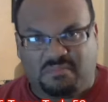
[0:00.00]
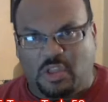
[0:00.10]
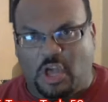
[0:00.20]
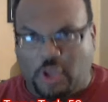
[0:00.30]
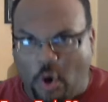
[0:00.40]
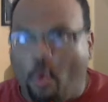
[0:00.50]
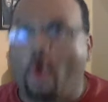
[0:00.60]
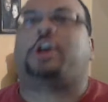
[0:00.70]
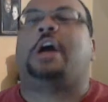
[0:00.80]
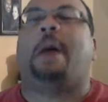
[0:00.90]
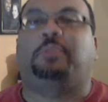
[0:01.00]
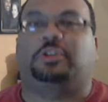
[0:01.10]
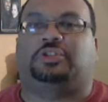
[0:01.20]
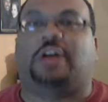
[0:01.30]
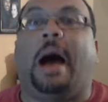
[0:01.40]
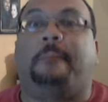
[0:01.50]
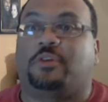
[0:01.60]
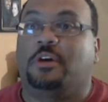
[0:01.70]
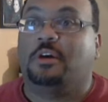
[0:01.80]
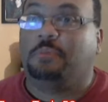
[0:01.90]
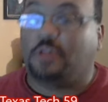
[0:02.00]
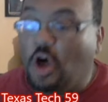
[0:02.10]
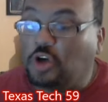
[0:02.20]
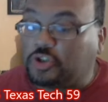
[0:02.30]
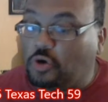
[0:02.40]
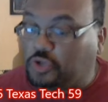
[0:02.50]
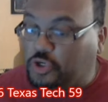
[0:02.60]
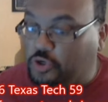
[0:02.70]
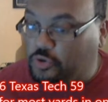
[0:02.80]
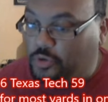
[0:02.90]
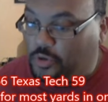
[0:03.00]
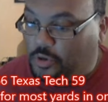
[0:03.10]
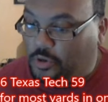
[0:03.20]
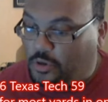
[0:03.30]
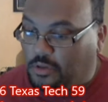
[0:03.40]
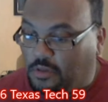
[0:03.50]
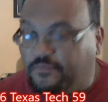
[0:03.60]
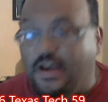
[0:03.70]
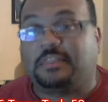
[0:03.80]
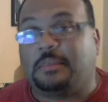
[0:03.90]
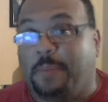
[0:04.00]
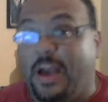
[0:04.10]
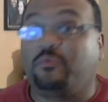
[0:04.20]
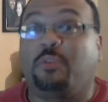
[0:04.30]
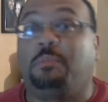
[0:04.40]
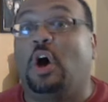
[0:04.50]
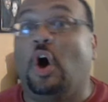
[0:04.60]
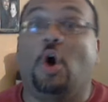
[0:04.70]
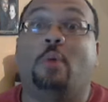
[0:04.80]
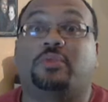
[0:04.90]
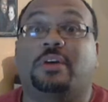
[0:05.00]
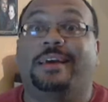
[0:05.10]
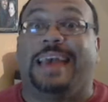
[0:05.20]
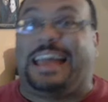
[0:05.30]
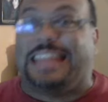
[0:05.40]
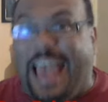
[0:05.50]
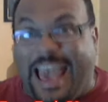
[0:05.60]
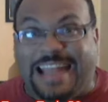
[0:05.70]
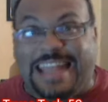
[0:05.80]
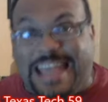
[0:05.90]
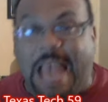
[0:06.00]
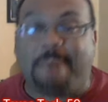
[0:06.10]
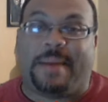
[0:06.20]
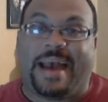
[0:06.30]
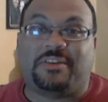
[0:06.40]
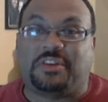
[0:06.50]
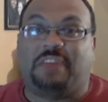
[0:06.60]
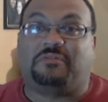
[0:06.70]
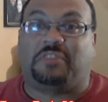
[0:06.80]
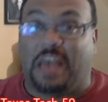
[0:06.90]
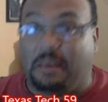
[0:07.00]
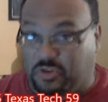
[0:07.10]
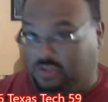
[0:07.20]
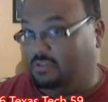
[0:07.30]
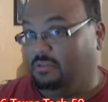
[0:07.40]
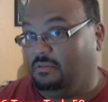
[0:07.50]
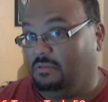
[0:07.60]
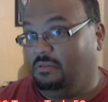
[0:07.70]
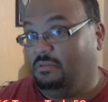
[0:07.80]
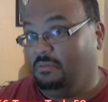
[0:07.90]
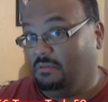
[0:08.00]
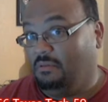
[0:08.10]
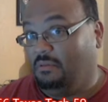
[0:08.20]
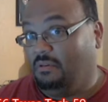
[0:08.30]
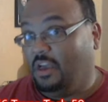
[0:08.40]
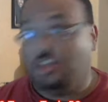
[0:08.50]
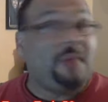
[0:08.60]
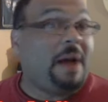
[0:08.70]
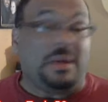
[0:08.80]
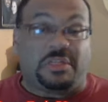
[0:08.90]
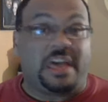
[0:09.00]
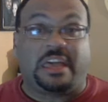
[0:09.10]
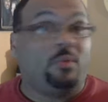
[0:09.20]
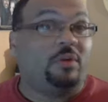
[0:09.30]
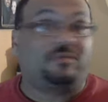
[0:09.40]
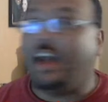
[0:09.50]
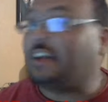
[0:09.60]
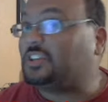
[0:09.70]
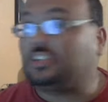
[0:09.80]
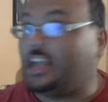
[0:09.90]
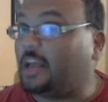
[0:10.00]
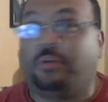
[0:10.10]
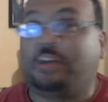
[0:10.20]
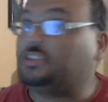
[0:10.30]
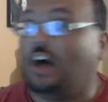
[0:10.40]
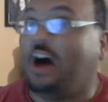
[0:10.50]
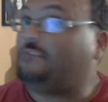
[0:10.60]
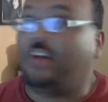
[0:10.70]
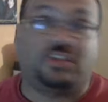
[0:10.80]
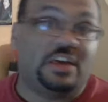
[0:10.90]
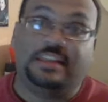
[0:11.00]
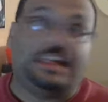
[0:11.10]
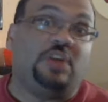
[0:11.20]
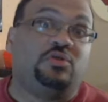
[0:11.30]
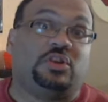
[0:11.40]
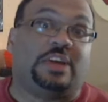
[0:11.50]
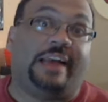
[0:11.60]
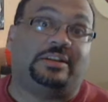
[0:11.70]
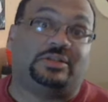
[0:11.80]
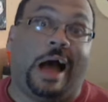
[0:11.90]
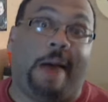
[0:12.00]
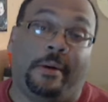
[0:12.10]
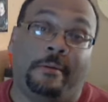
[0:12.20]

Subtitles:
And there were a couple of stops, but also, too, the fact that Patrick Mahomes had 88 passing attempts. And you might be thinking, well, Texas Tech plays an offense that you just can't stop.